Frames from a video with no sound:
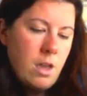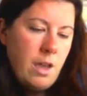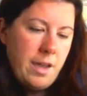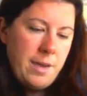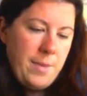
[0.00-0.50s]

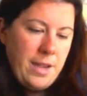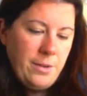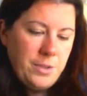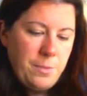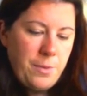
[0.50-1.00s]
I
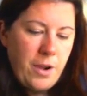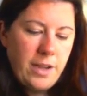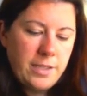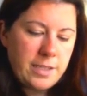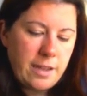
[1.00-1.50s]
also
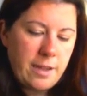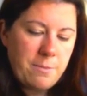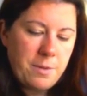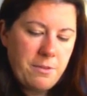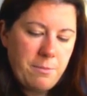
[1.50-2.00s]
bought
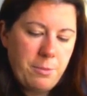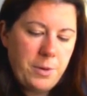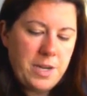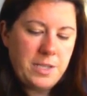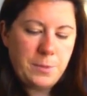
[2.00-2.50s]
some
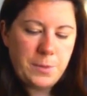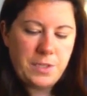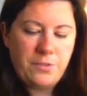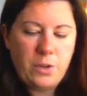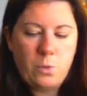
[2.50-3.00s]

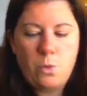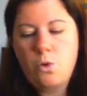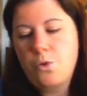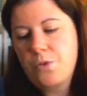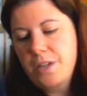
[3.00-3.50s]
breed-specific
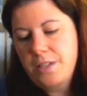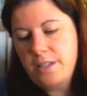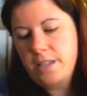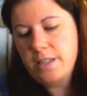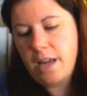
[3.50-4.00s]
wool. This
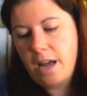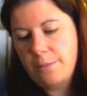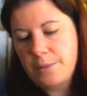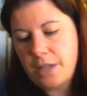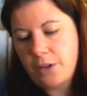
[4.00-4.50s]
is
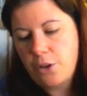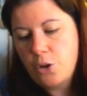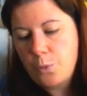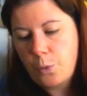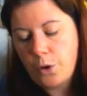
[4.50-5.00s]
100%
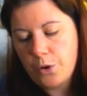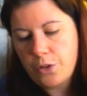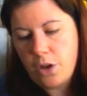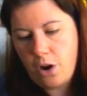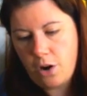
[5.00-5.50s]
Coop Worth
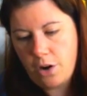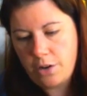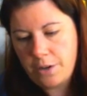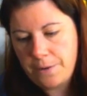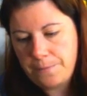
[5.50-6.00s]

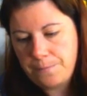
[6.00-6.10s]
yarn